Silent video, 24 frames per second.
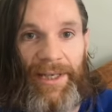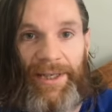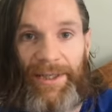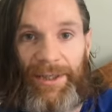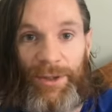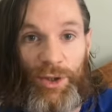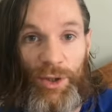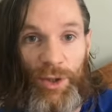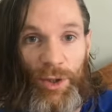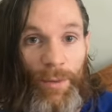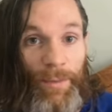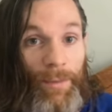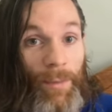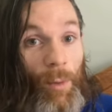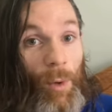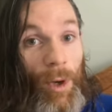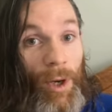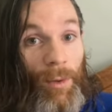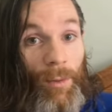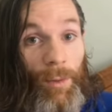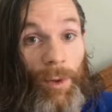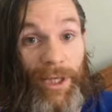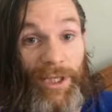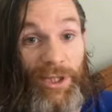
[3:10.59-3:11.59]
So
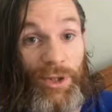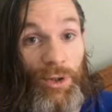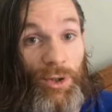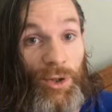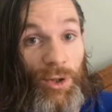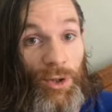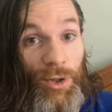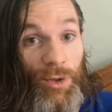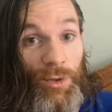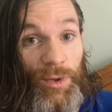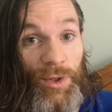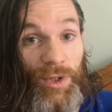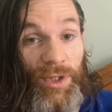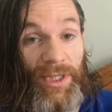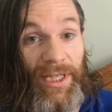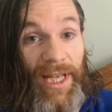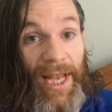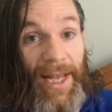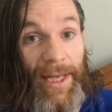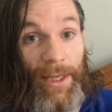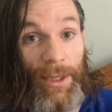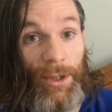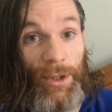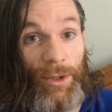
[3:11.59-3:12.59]
what you should do is
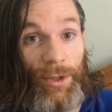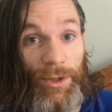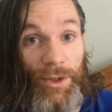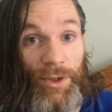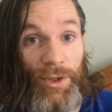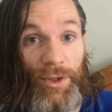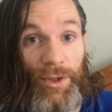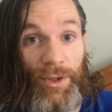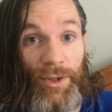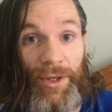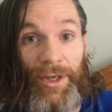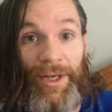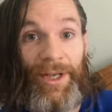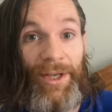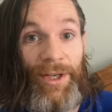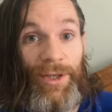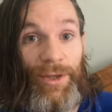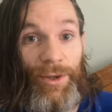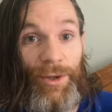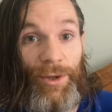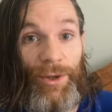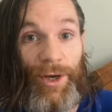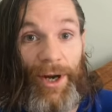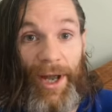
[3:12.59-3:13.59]
take a look at
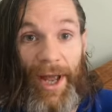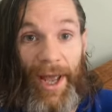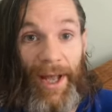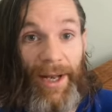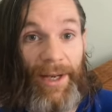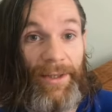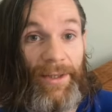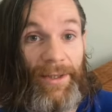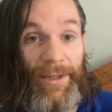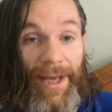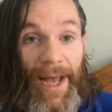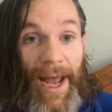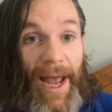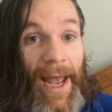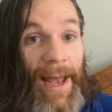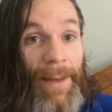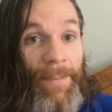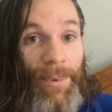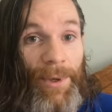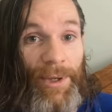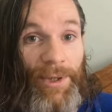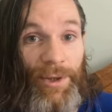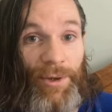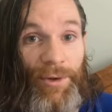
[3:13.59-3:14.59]
your health
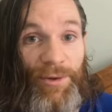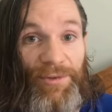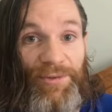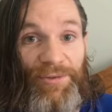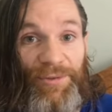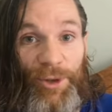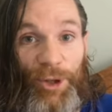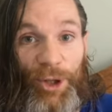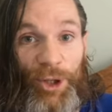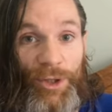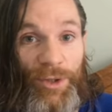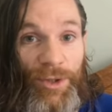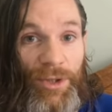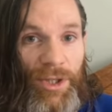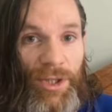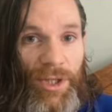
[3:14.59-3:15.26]
app on your phone.